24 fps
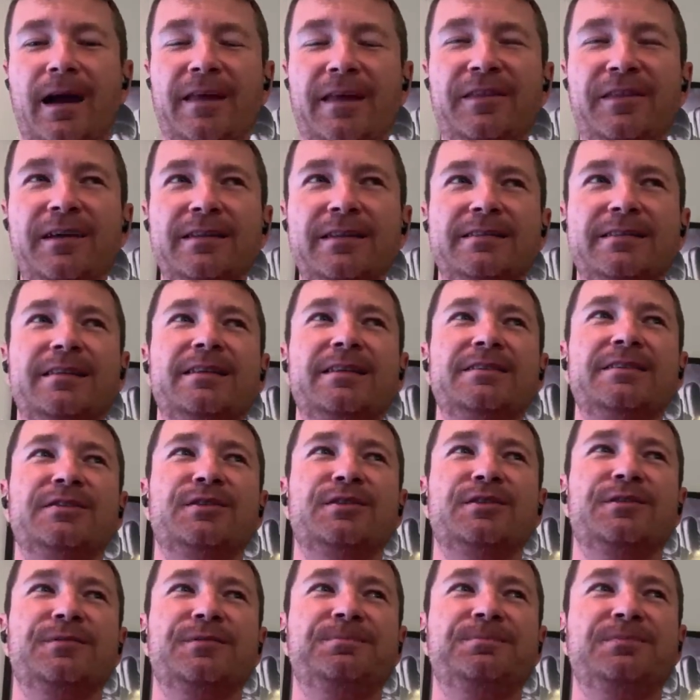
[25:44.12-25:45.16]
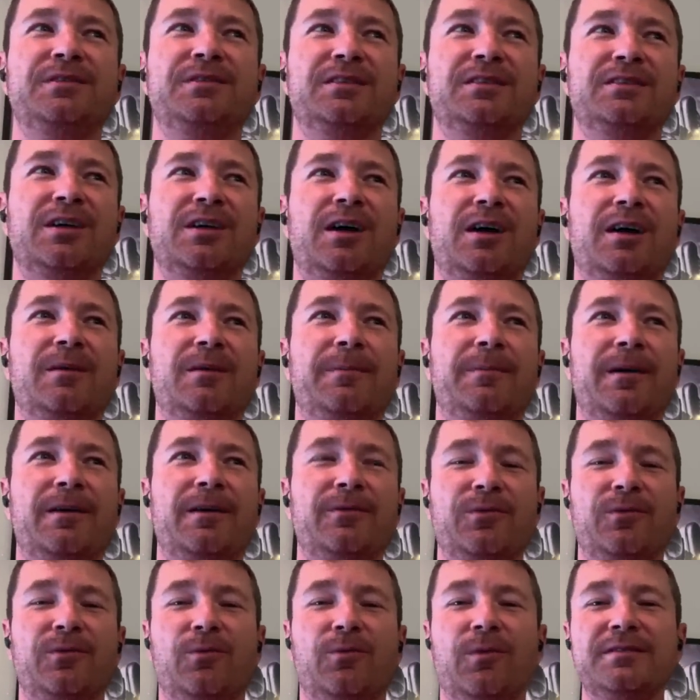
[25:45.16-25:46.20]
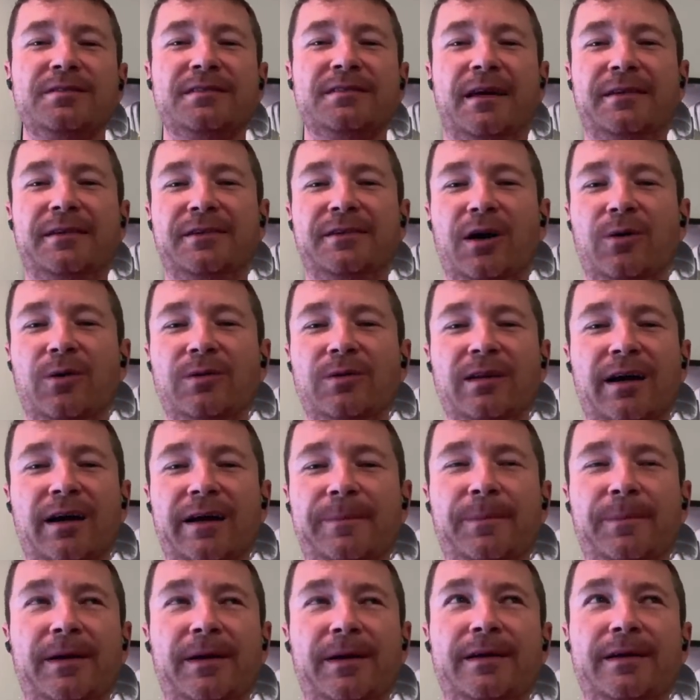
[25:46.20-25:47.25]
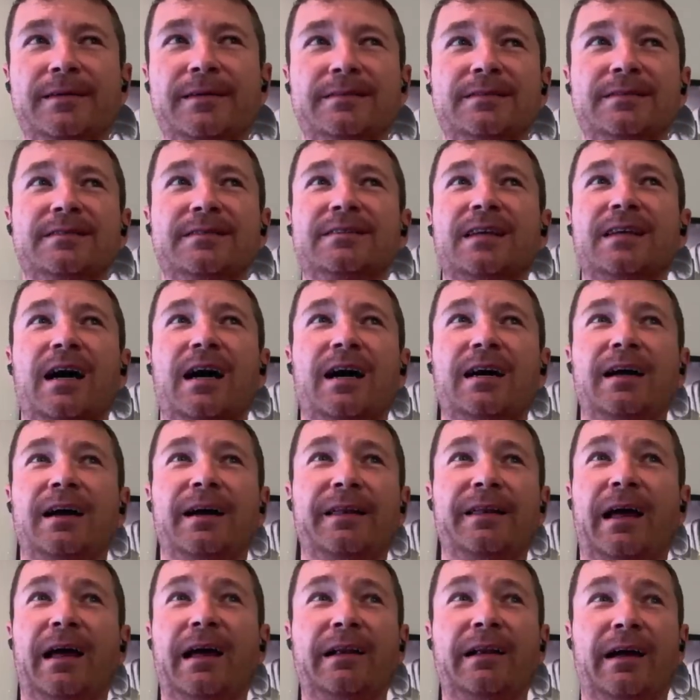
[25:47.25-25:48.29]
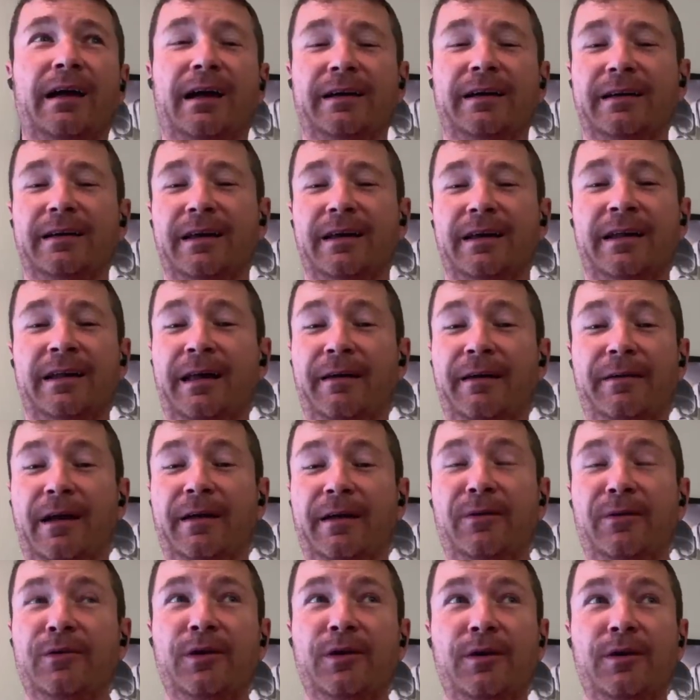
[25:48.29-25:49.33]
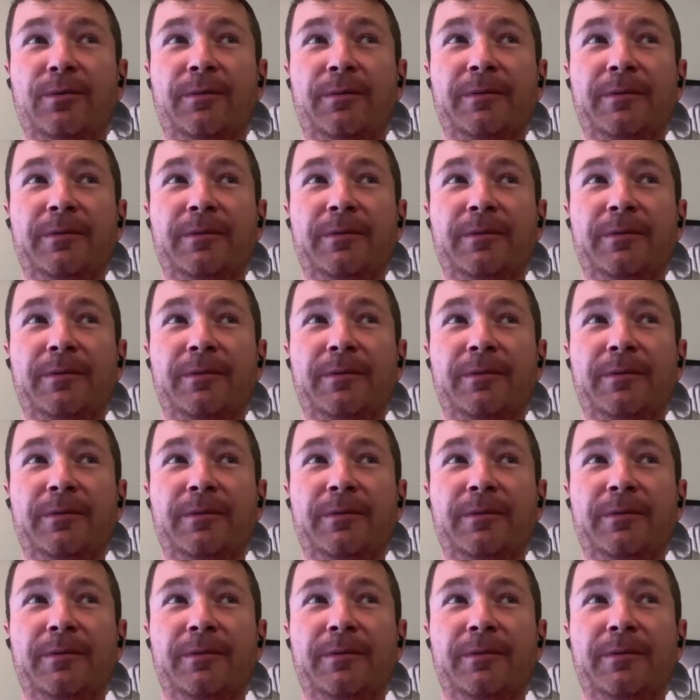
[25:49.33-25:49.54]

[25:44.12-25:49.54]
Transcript: I think it's easier to talk about the ones I don't like because I don't know.